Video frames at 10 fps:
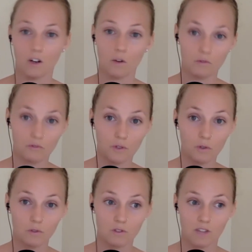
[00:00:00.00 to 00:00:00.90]

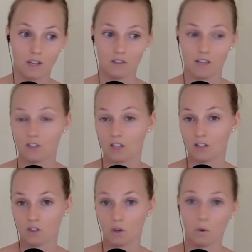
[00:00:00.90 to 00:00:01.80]
fruits that
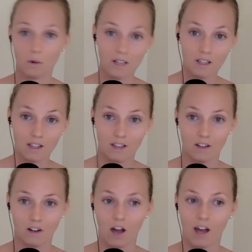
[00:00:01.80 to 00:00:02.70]
digest so quickly and that
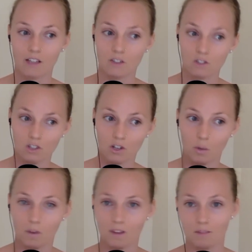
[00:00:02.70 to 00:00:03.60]
are high in sugar
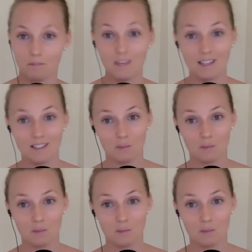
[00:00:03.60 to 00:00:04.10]
with meat,